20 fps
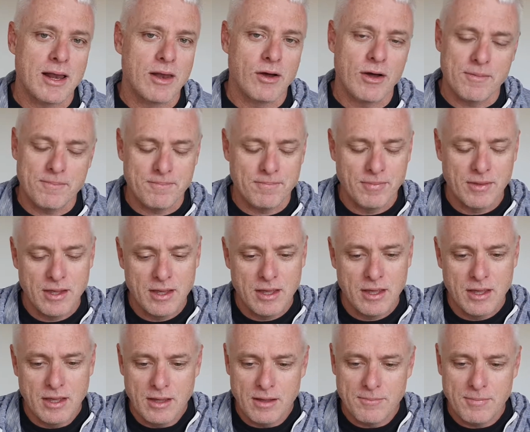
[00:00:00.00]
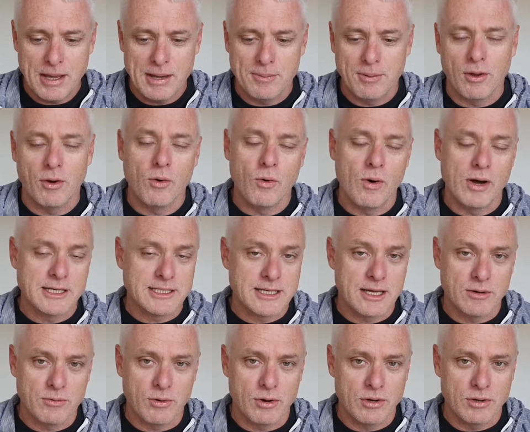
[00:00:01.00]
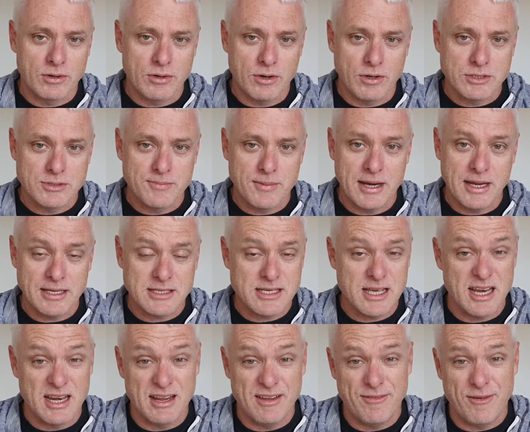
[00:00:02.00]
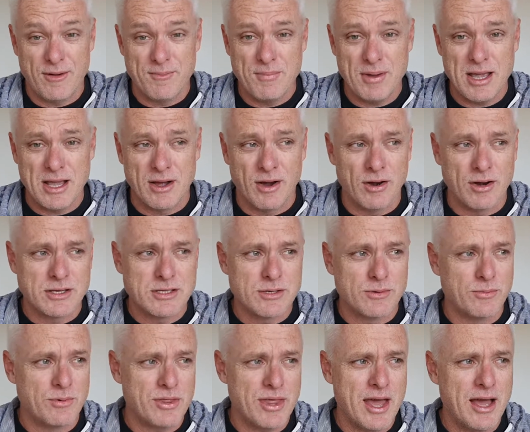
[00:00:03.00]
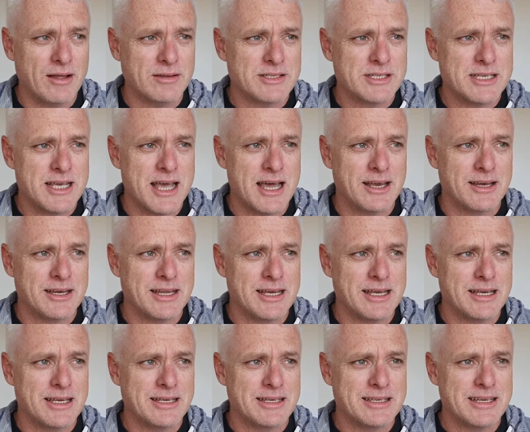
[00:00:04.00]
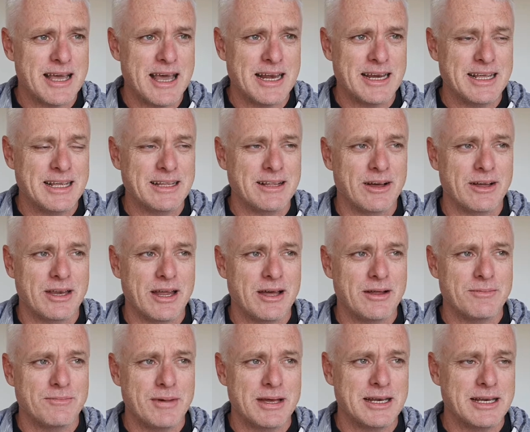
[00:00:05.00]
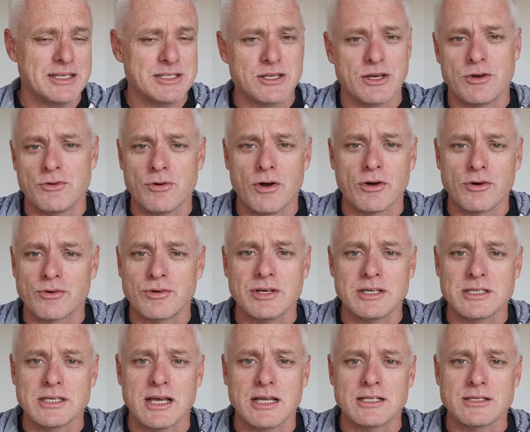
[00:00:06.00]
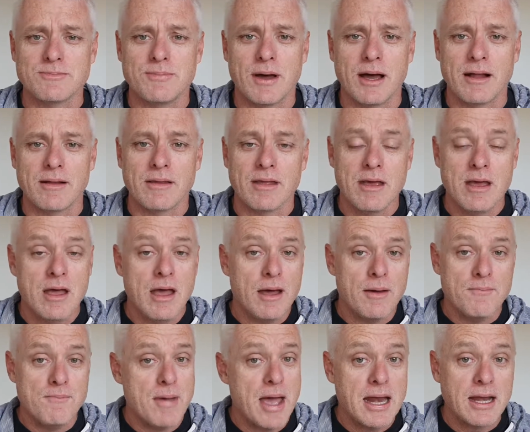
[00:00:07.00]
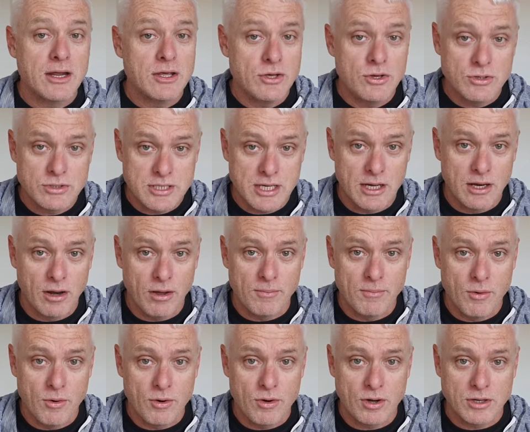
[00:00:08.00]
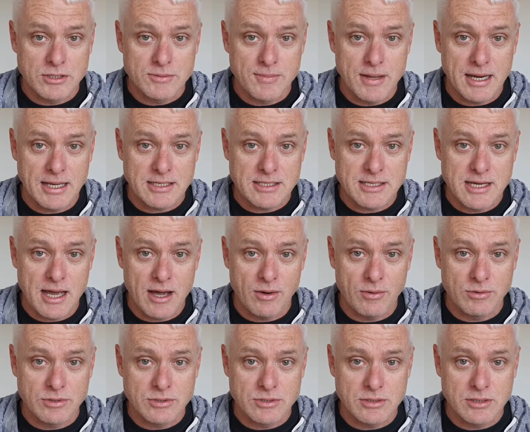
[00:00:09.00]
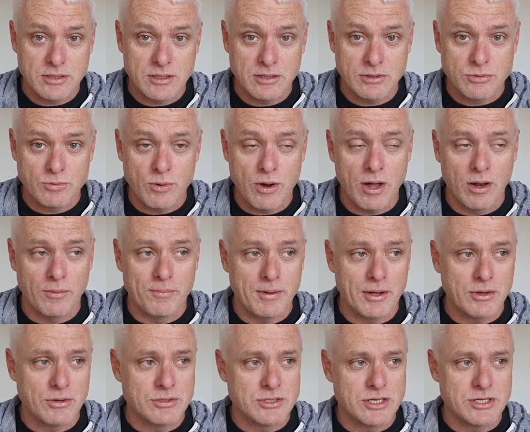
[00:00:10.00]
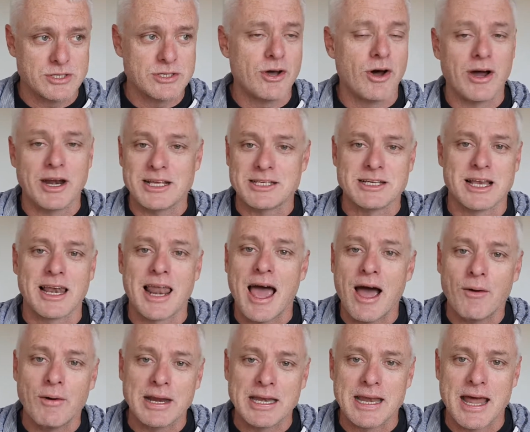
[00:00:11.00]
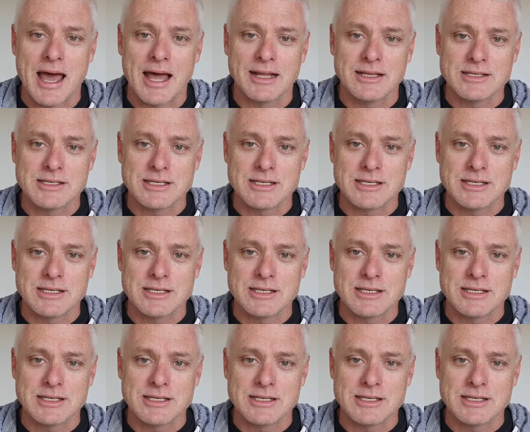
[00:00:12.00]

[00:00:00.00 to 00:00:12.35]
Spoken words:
Like, people are always going to want cosmetics, and if I'm being honest, and without sounding I don't mean this in a derogatory sense, but men are using a lot more cosmetics now as well, because society's allowing that.